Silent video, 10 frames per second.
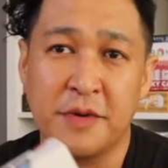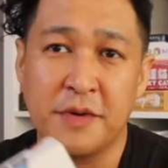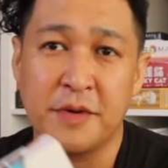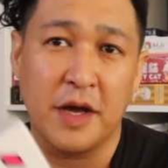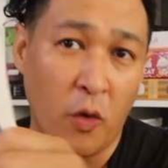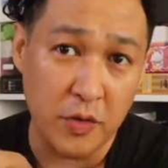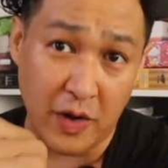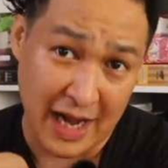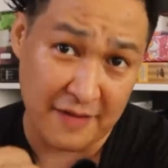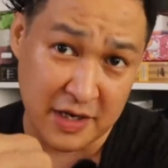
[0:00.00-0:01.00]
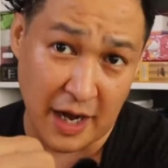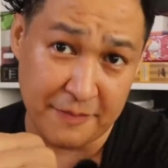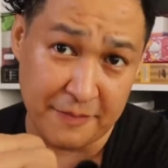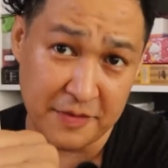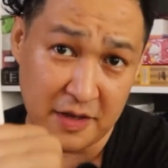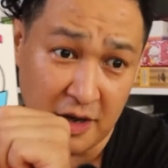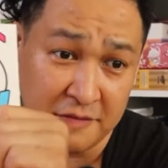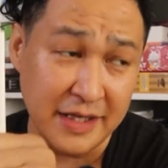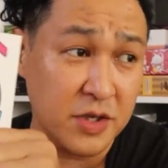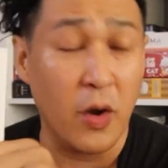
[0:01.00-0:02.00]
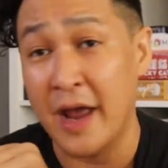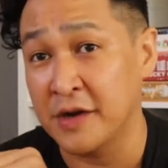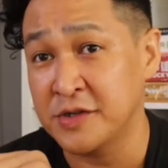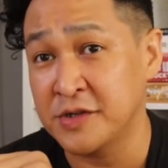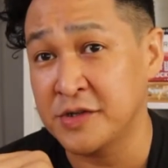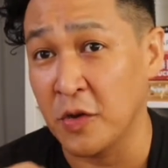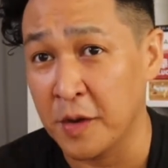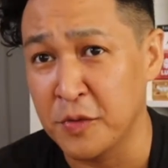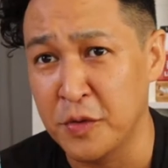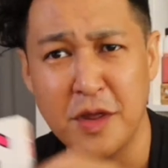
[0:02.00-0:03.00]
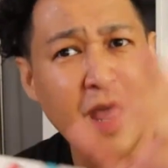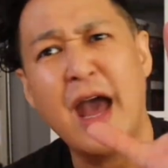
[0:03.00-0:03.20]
but Oink will have a copy of this. So head on to the Oink booth.